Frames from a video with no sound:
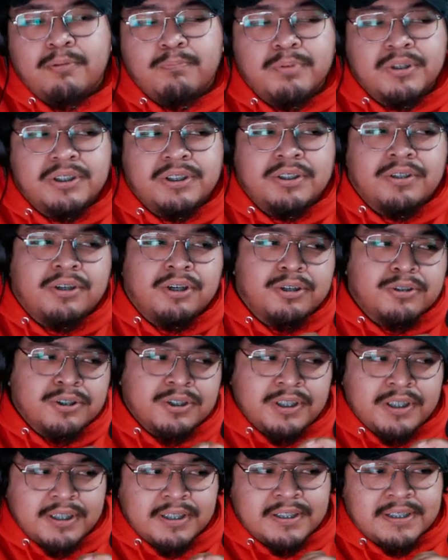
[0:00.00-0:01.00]
But to go
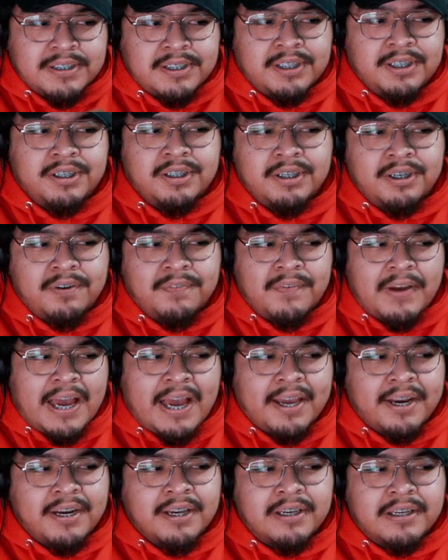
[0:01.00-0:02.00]
to the extent of
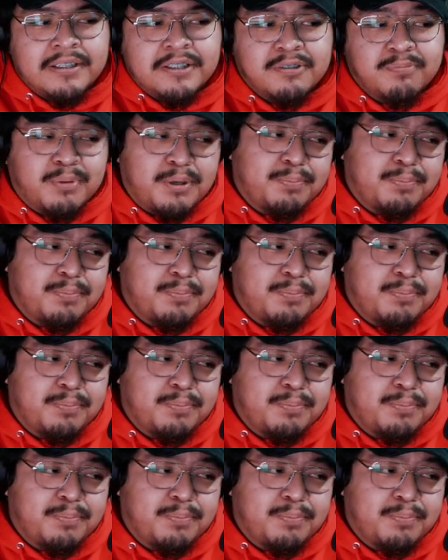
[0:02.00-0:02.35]
adding it to